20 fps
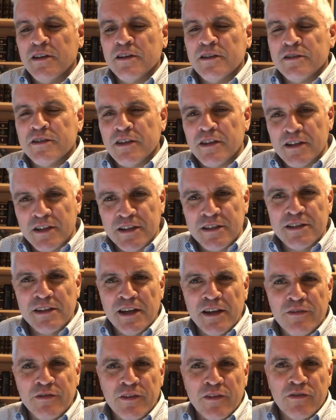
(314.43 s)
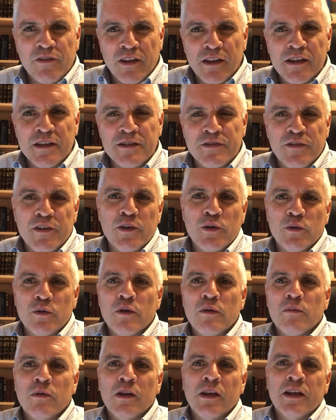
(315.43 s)
So the Netziv, Neftali Tzvi
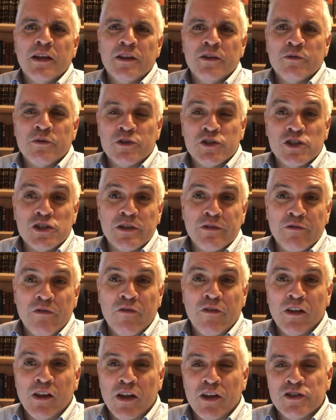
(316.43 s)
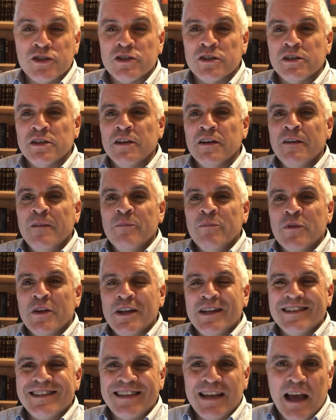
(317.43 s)
Yehuda Berlin, the Rosh Yeshiva Volozhin, in
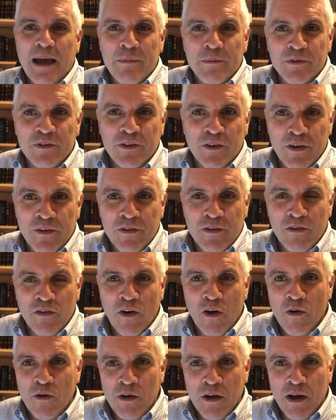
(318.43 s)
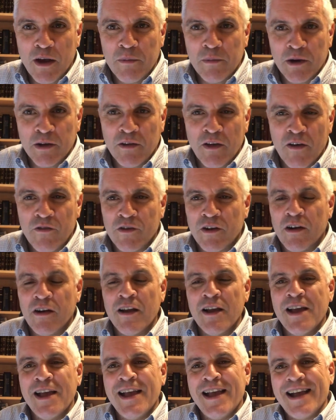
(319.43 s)
his commentary on the Torah, Ha'imak Davar,
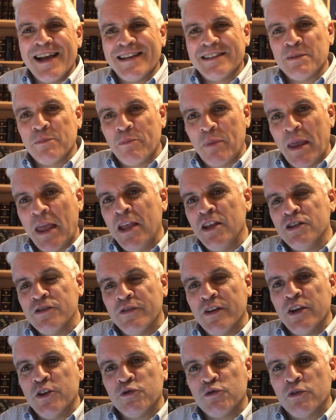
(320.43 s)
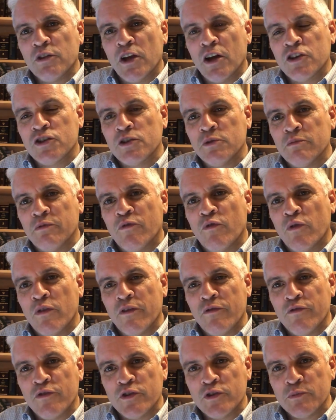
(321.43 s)
has a page of introduction before the
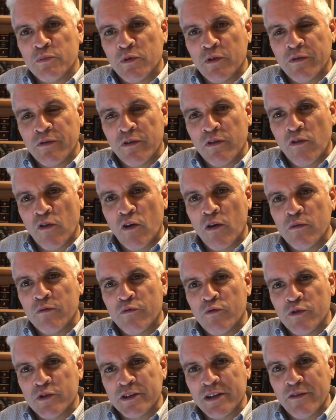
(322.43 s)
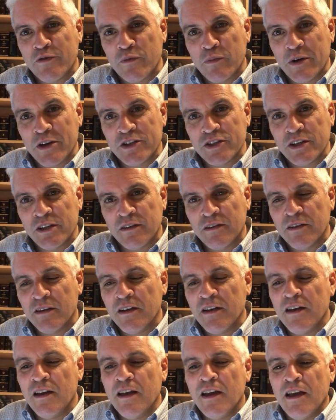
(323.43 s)
first book of the Torah, before Sefer Breshit.
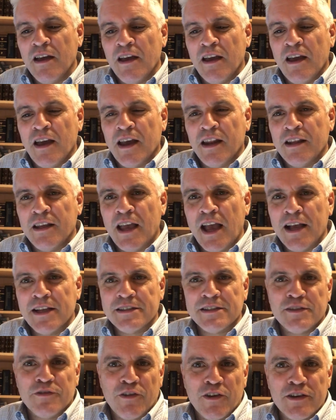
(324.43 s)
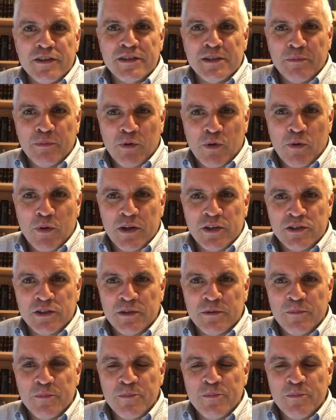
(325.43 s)
And he asks a very simple question.